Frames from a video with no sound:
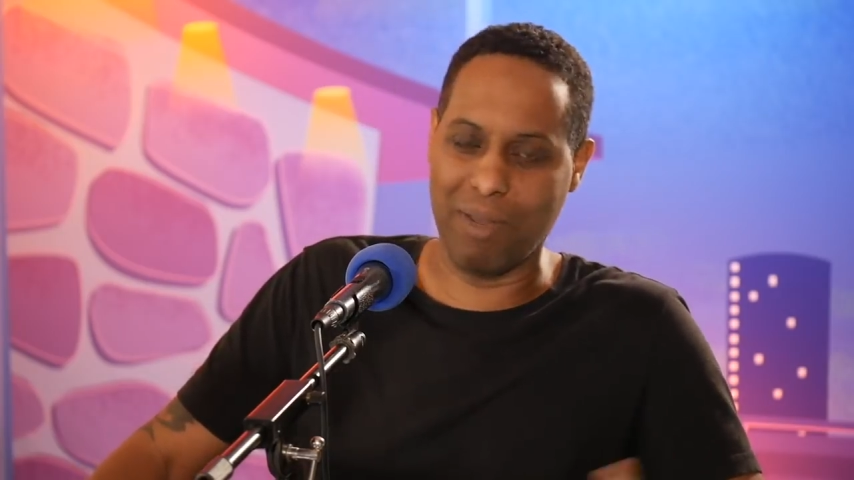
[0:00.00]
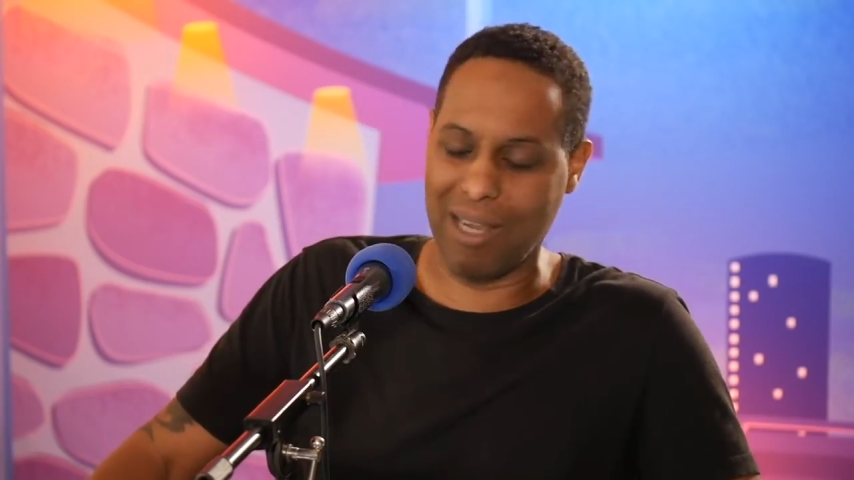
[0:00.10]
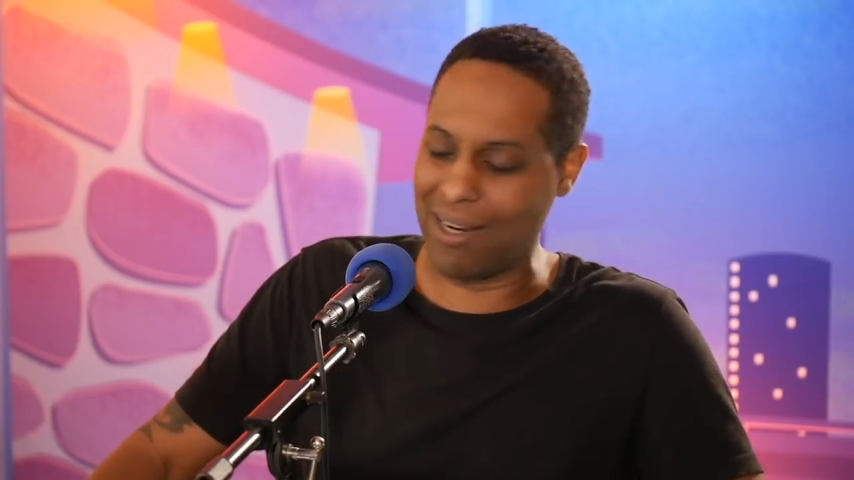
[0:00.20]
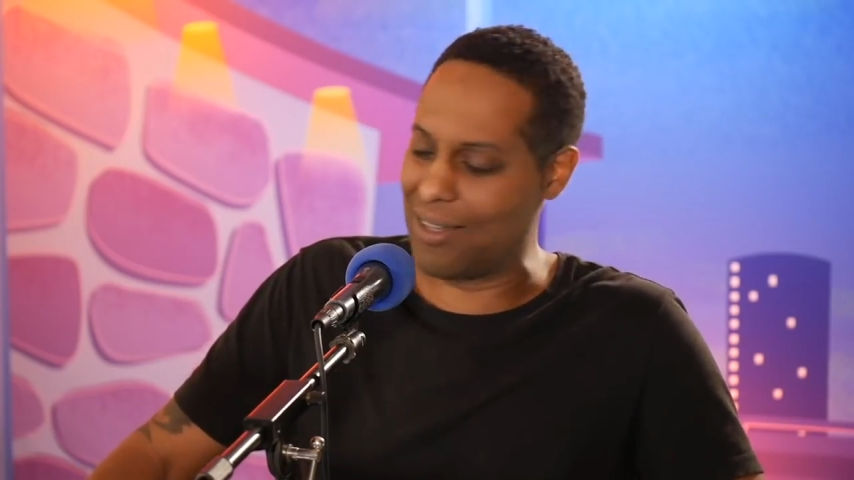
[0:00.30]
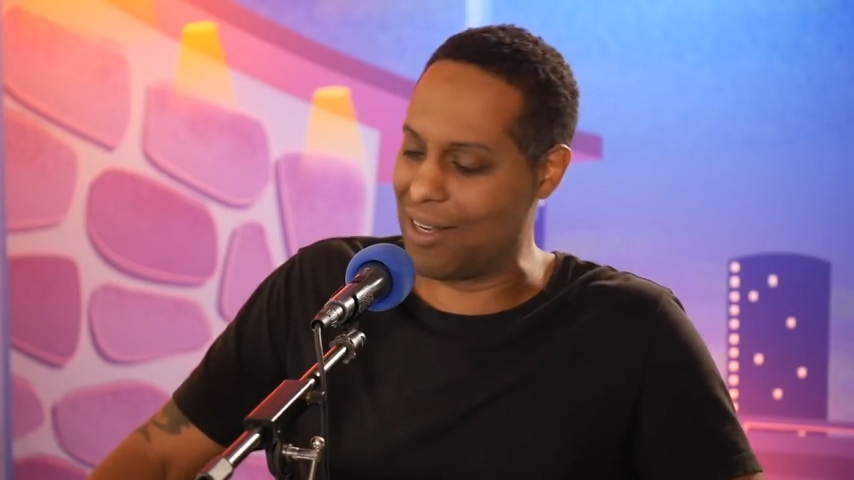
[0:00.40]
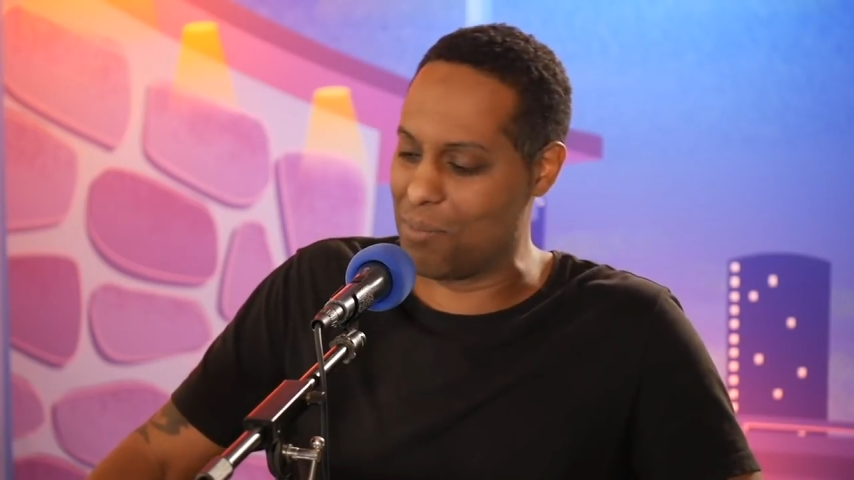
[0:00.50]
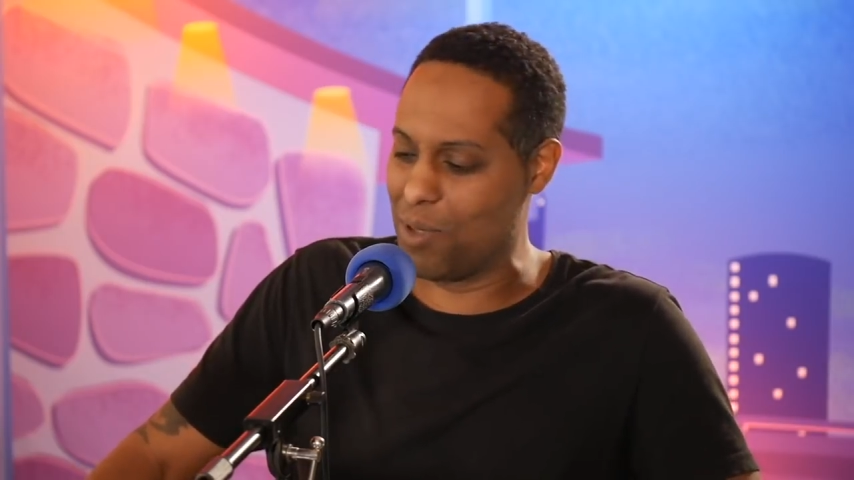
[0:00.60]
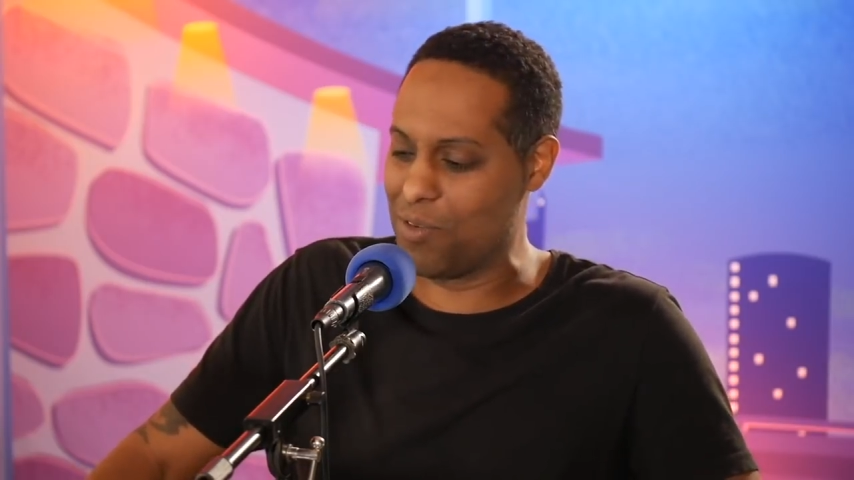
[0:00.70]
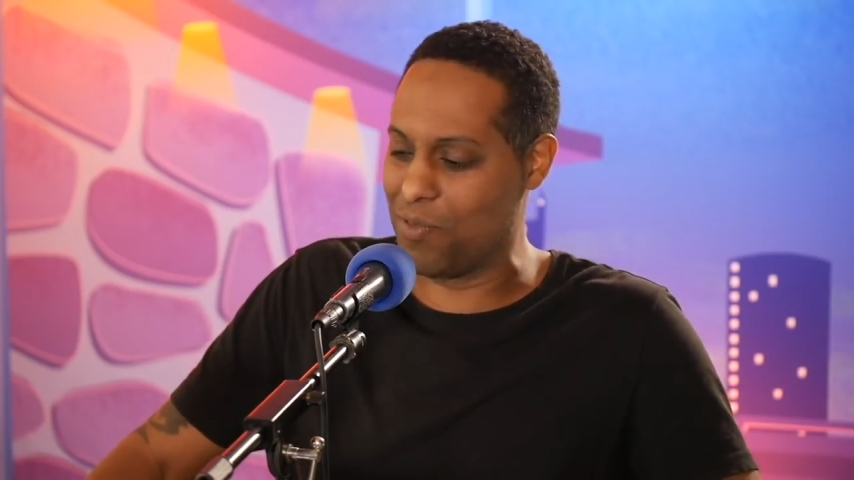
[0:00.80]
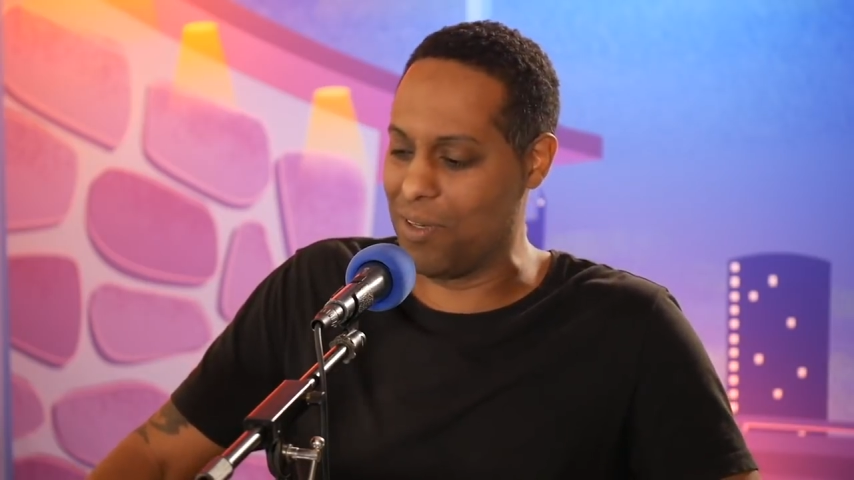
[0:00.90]
like that. The
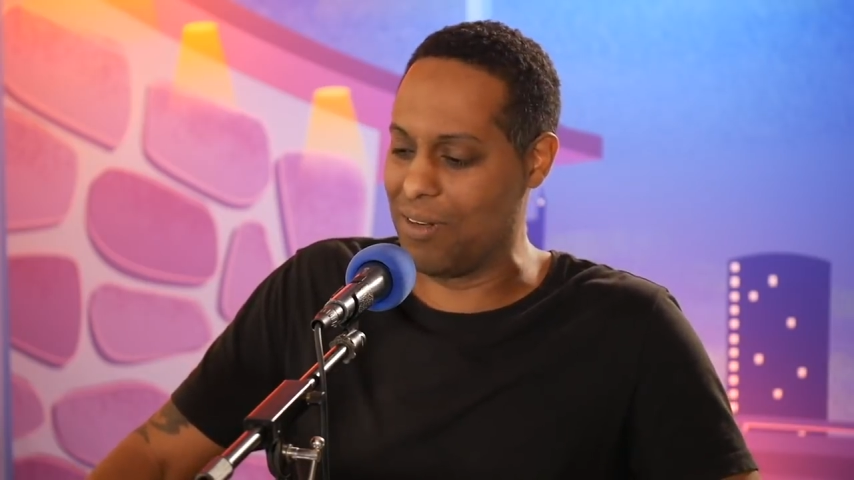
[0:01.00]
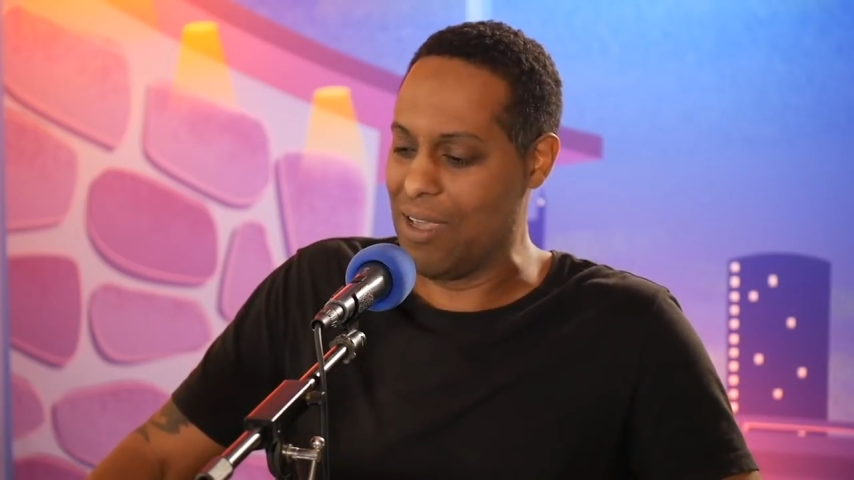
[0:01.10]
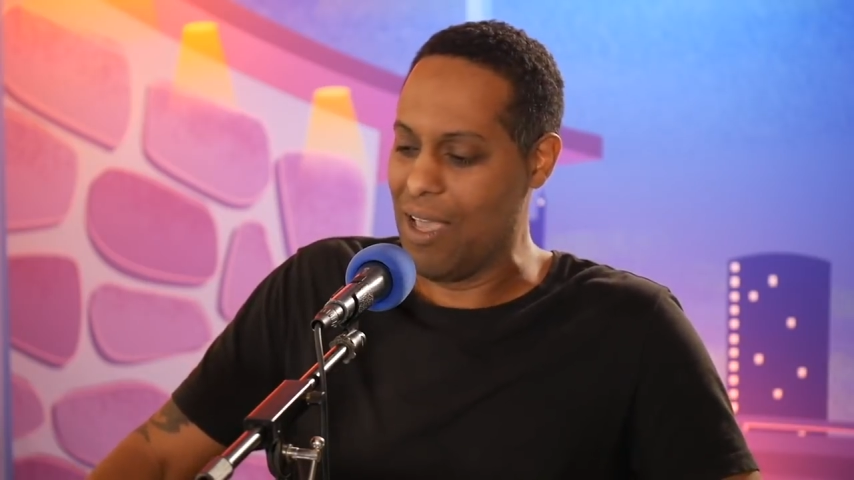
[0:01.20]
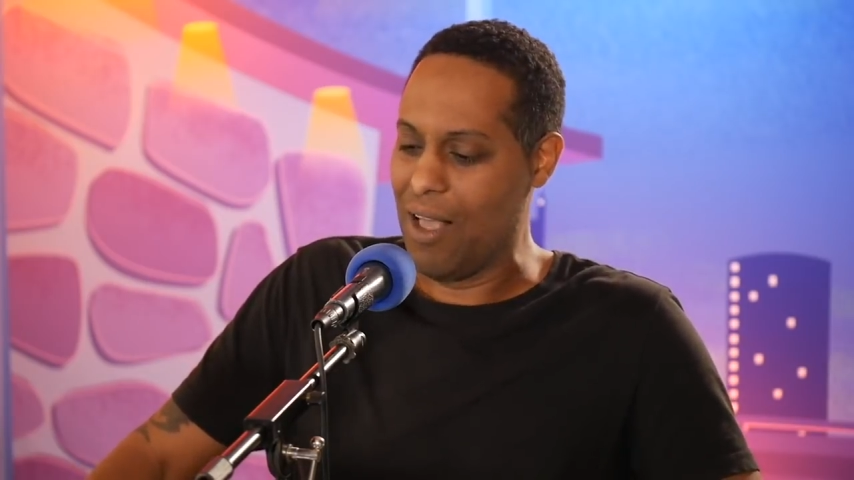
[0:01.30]
movie's full of